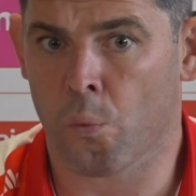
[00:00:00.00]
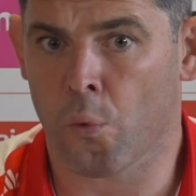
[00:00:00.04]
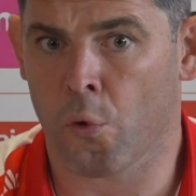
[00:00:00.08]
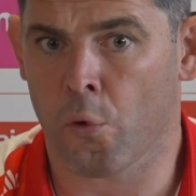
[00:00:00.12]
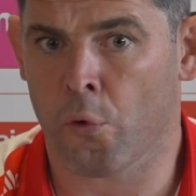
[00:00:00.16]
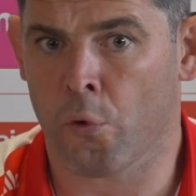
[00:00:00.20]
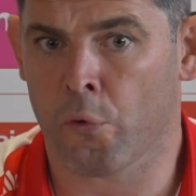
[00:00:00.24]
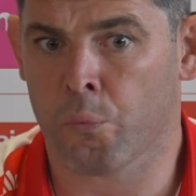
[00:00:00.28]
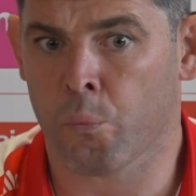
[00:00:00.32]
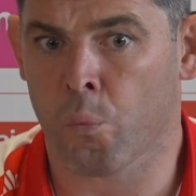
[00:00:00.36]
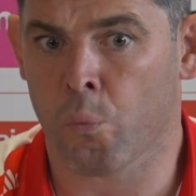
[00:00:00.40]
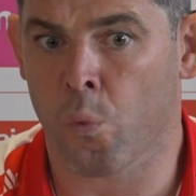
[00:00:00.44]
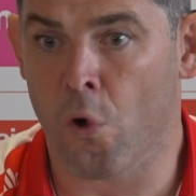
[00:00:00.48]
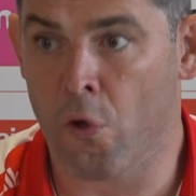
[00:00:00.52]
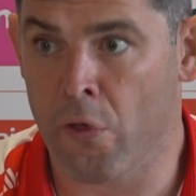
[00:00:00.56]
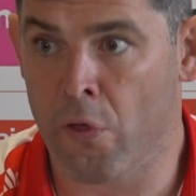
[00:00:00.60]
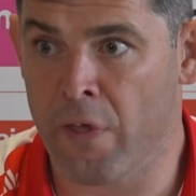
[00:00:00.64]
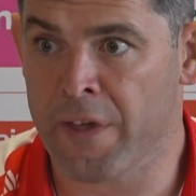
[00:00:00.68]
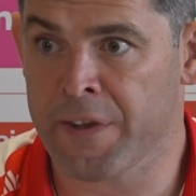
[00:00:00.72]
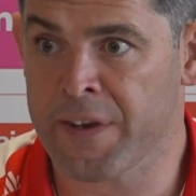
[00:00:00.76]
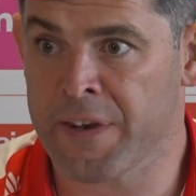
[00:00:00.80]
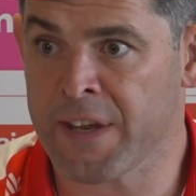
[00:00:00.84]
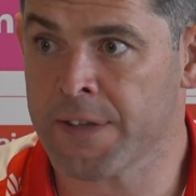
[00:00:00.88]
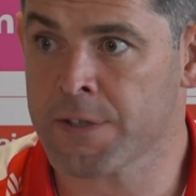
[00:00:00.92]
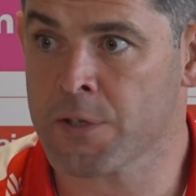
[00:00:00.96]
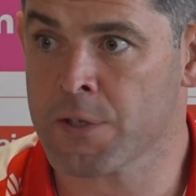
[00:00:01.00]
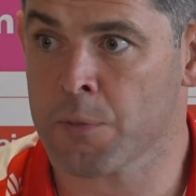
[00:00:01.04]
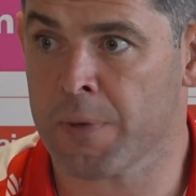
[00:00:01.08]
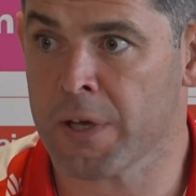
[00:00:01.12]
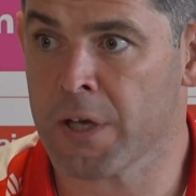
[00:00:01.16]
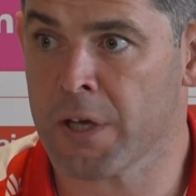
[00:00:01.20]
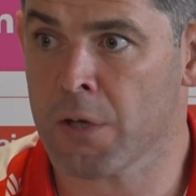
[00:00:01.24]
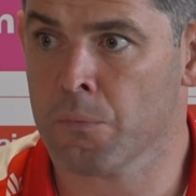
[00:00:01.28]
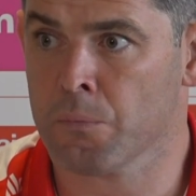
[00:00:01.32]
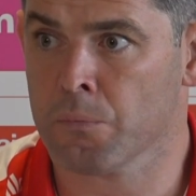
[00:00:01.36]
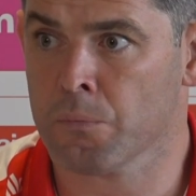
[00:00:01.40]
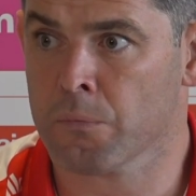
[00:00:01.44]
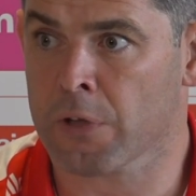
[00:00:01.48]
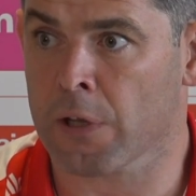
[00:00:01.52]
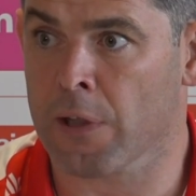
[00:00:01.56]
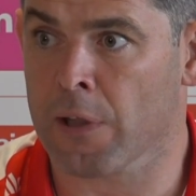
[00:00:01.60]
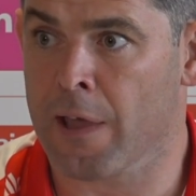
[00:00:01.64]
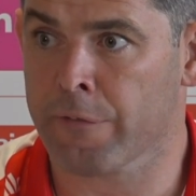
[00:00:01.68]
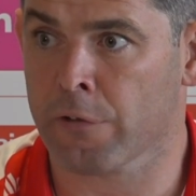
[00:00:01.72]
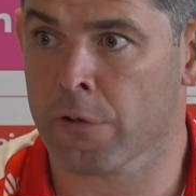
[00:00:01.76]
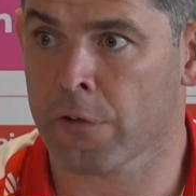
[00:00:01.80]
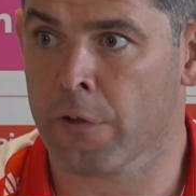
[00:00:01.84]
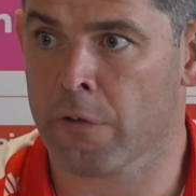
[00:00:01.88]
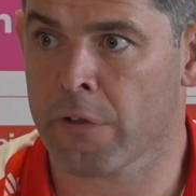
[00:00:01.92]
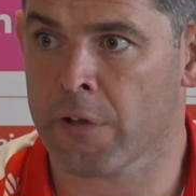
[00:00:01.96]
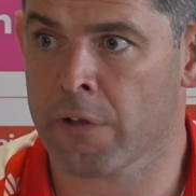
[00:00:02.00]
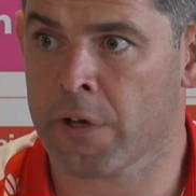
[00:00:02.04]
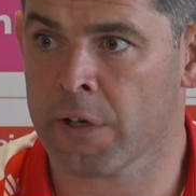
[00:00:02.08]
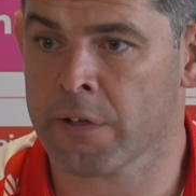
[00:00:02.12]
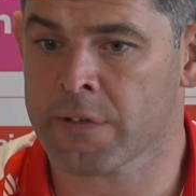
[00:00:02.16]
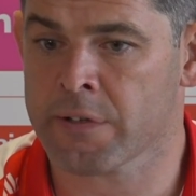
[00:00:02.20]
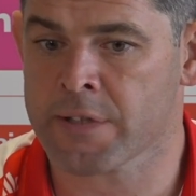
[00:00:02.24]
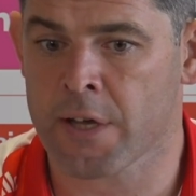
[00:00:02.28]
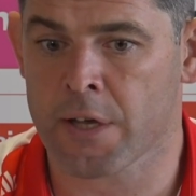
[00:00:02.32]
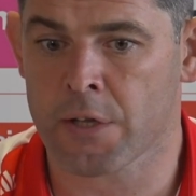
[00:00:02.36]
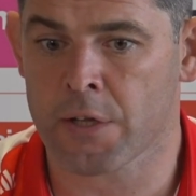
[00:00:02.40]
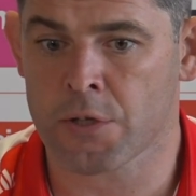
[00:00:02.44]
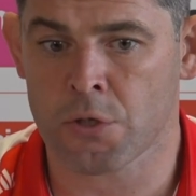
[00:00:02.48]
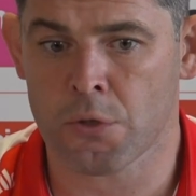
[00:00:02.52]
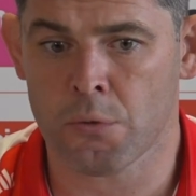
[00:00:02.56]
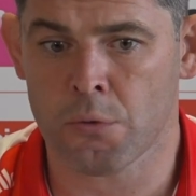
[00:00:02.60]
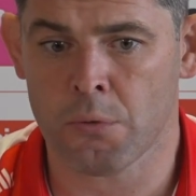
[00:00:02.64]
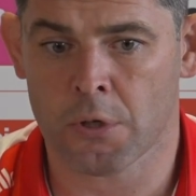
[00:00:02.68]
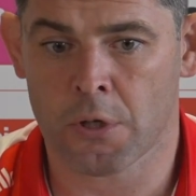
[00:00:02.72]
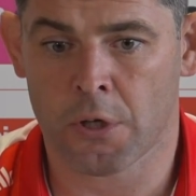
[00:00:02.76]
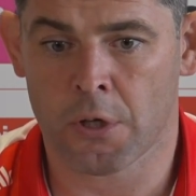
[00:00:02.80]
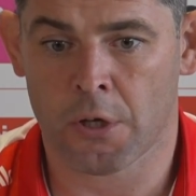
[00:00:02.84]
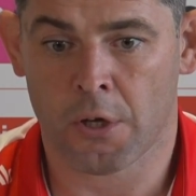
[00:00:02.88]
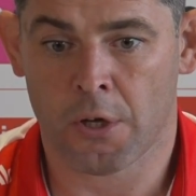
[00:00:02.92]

of where they need to be and the level that they need to get to.